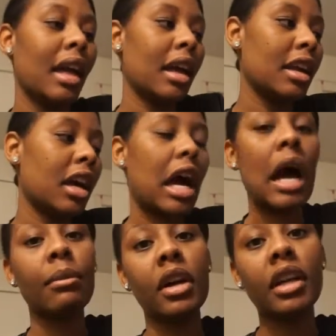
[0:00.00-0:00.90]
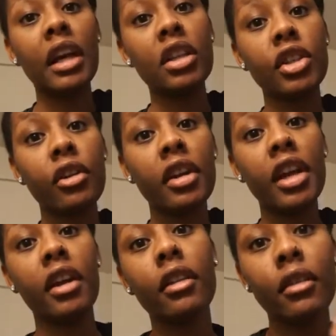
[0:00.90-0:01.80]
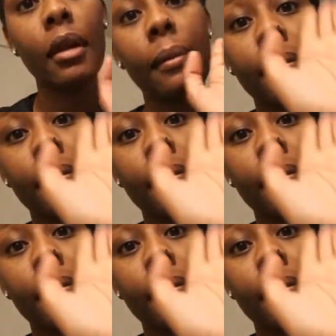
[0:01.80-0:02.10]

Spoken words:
And I'm going to insert it here.